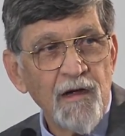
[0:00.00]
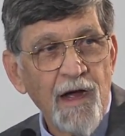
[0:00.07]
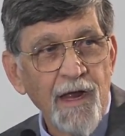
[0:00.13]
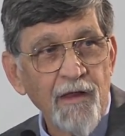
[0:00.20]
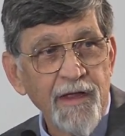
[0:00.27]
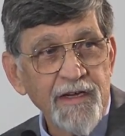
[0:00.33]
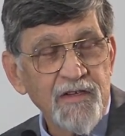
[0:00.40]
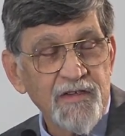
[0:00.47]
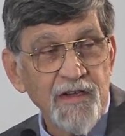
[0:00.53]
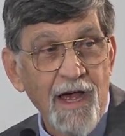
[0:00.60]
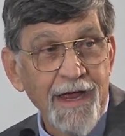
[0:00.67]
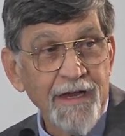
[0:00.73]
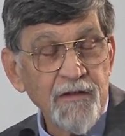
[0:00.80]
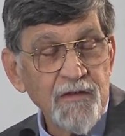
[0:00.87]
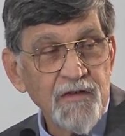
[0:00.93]
I like
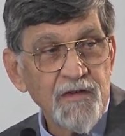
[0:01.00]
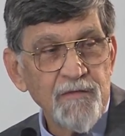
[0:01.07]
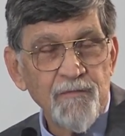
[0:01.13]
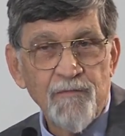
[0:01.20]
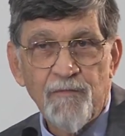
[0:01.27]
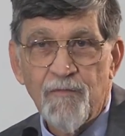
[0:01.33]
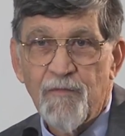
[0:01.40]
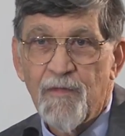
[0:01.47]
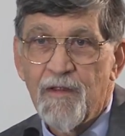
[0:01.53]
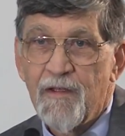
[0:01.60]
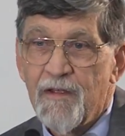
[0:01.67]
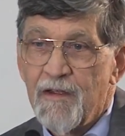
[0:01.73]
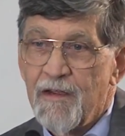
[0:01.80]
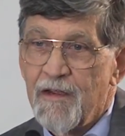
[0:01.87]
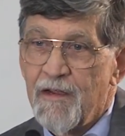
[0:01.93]
science,
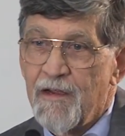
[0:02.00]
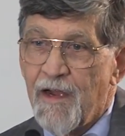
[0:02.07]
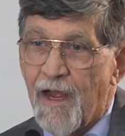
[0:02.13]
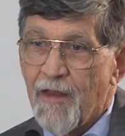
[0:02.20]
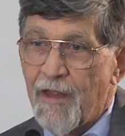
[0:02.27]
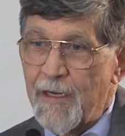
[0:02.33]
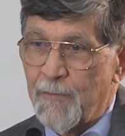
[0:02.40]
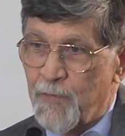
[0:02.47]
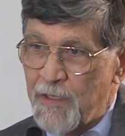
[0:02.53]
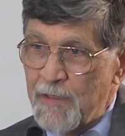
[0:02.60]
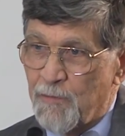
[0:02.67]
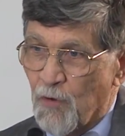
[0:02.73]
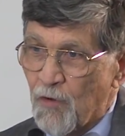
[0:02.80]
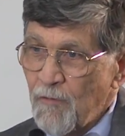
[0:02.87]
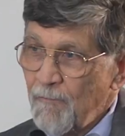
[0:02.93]
I like
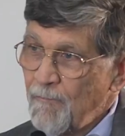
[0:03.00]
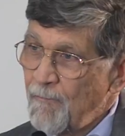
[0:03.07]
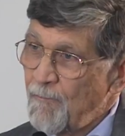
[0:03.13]
people.